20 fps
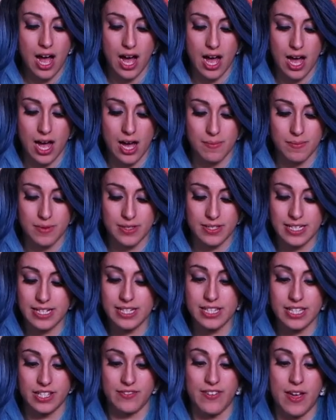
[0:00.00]
Um,
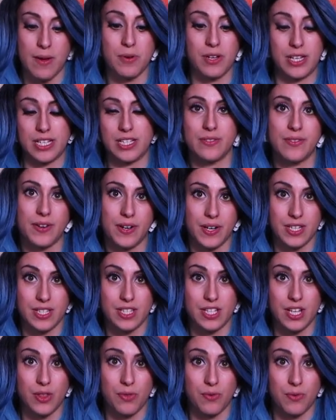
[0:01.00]
since this fabric is very
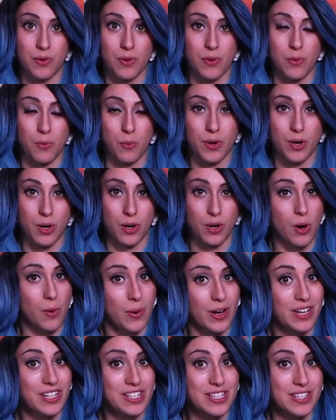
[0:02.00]
see-through, we're
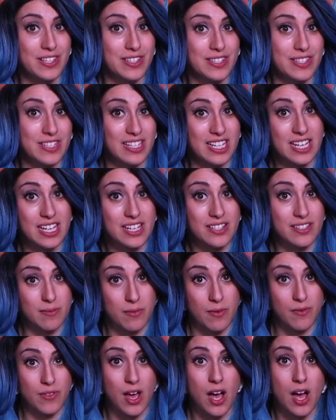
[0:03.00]
going to see
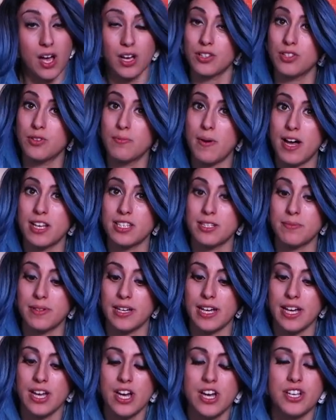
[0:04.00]
some of the hot glue
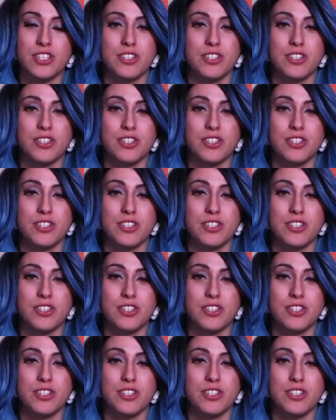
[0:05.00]
possibly,